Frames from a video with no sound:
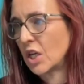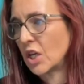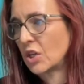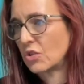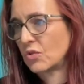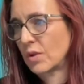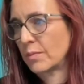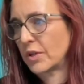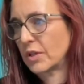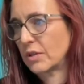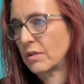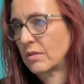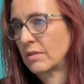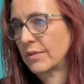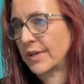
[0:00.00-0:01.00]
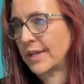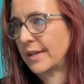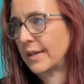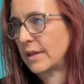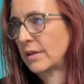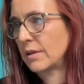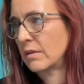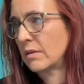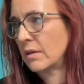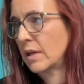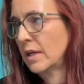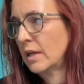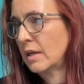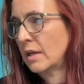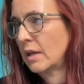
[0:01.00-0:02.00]
drummer right here.
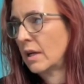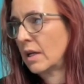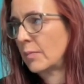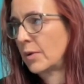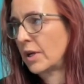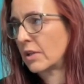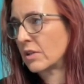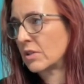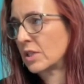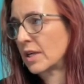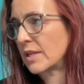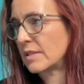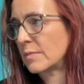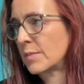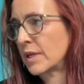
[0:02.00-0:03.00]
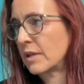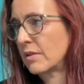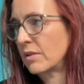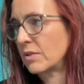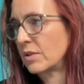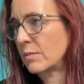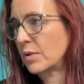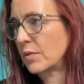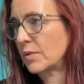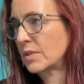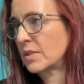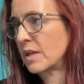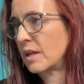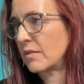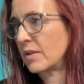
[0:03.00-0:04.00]
I apologize. My other drummer
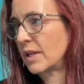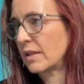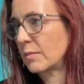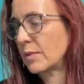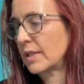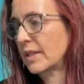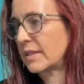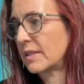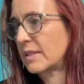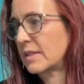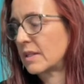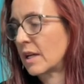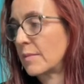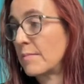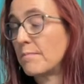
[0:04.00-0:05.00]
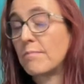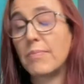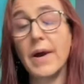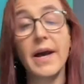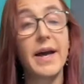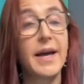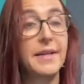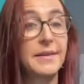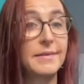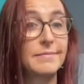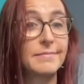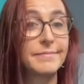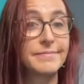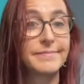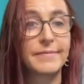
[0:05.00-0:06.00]
was not available at this time. But
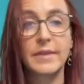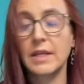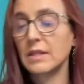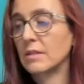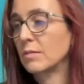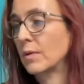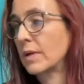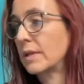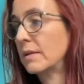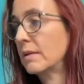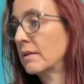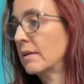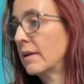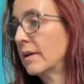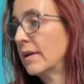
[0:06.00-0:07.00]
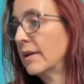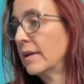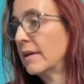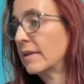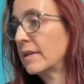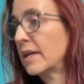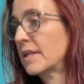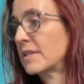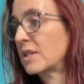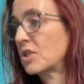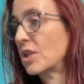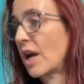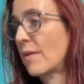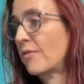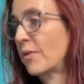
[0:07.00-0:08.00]
this one does the
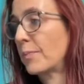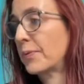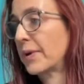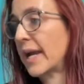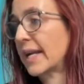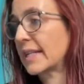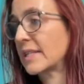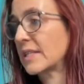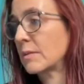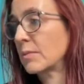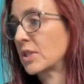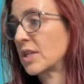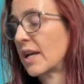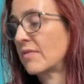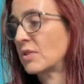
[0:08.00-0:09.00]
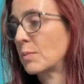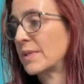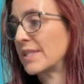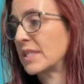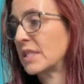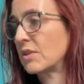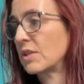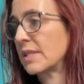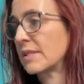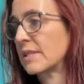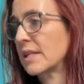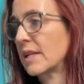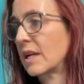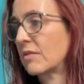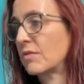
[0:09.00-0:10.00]
job for practicing, but you have to be
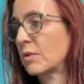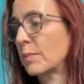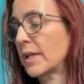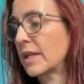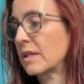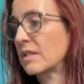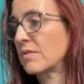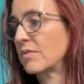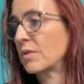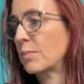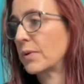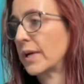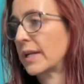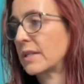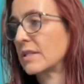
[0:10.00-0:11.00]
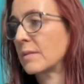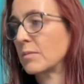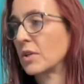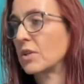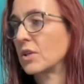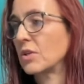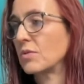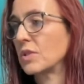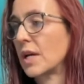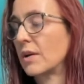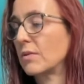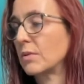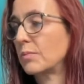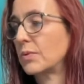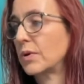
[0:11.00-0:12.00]
seriously careful, because if you practice, I'm going to use
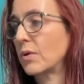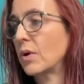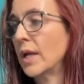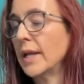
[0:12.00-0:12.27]
iReal Pro.